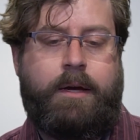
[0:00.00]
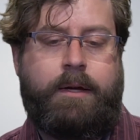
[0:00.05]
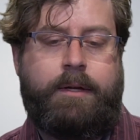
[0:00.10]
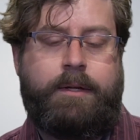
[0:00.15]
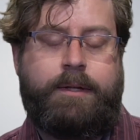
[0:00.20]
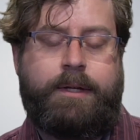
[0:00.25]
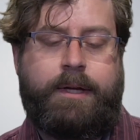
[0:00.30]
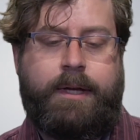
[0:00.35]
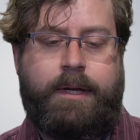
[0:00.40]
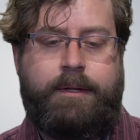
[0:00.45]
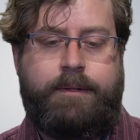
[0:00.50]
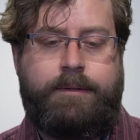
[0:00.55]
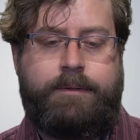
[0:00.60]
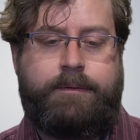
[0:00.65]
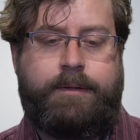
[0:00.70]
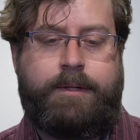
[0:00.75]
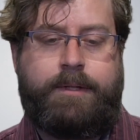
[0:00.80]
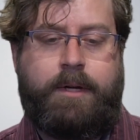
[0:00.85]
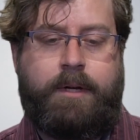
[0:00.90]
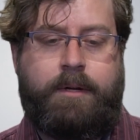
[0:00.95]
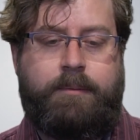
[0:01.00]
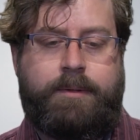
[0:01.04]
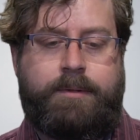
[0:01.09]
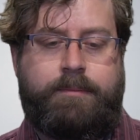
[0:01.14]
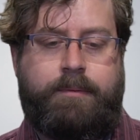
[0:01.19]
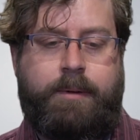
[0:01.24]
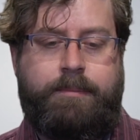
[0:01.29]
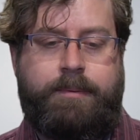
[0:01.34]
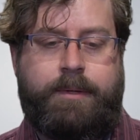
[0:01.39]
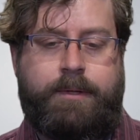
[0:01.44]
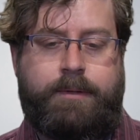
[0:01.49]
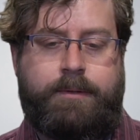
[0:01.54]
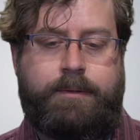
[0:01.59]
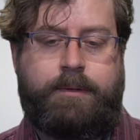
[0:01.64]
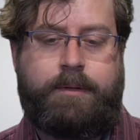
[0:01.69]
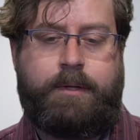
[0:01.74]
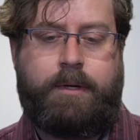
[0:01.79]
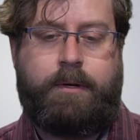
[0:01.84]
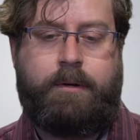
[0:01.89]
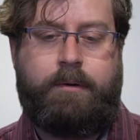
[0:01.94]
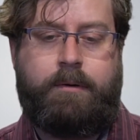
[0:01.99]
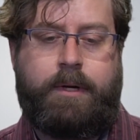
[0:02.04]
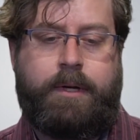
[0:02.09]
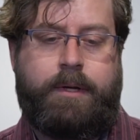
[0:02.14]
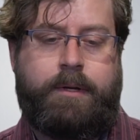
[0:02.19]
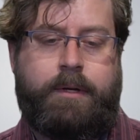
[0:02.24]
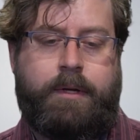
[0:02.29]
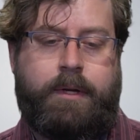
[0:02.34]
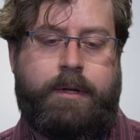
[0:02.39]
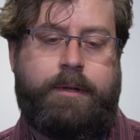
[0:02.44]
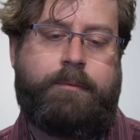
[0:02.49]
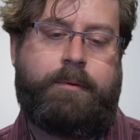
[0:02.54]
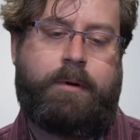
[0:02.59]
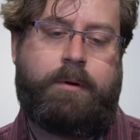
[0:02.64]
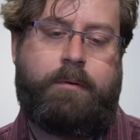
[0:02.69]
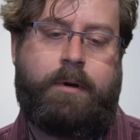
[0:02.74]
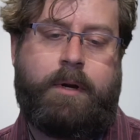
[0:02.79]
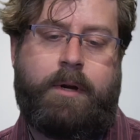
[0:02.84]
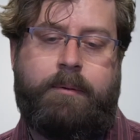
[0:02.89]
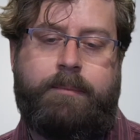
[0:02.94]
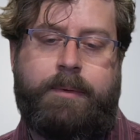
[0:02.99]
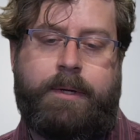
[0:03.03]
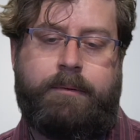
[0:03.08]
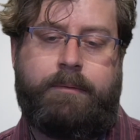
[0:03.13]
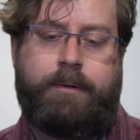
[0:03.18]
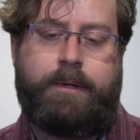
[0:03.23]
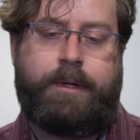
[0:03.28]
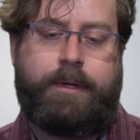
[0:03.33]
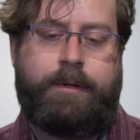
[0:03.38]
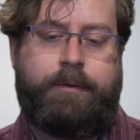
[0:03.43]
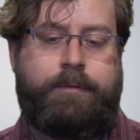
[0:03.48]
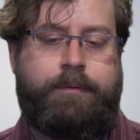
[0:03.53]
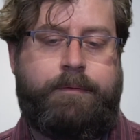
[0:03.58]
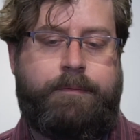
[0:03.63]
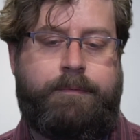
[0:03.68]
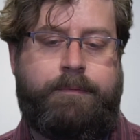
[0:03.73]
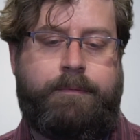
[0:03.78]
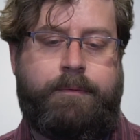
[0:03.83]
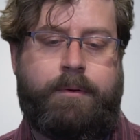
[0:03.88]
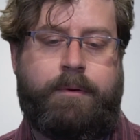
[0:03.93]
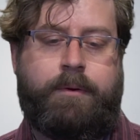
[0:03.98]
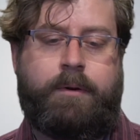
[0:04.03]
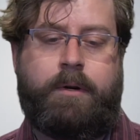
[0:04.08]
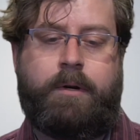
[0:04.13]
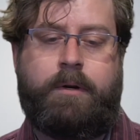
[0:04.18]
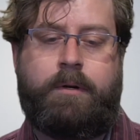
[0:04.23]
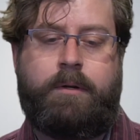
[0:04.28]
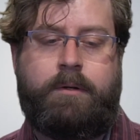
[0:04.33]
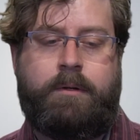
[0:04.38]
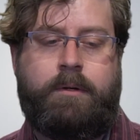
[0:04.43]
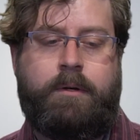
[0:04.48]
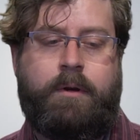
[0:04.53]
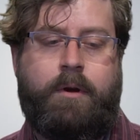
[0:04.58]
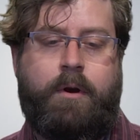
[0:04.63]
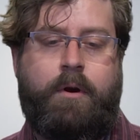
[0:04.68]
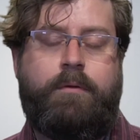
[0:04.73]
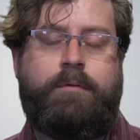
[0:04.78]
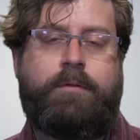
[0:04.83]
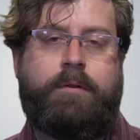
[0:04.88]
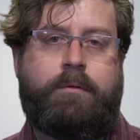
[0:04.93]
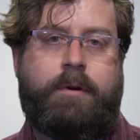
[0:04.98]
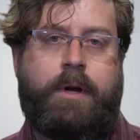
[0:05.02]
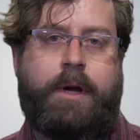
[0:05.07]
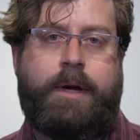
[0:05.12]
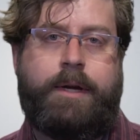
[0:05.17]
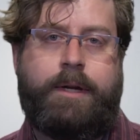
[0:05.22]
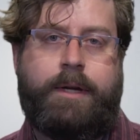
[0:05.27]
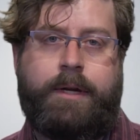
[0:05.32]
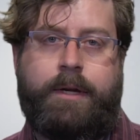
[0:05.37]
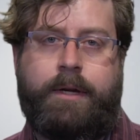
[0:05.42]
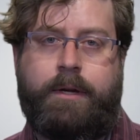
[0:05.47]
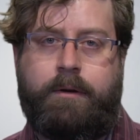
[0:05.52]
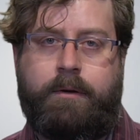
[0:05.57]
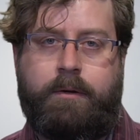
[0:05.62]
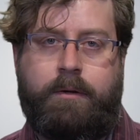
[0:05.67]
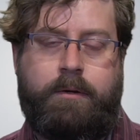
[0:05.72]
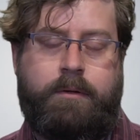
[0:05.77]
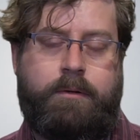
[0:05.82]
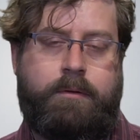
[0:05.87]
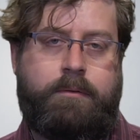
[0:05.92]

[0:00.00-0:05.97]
In the case of autonomous weapons, though, and the requirement really for overriding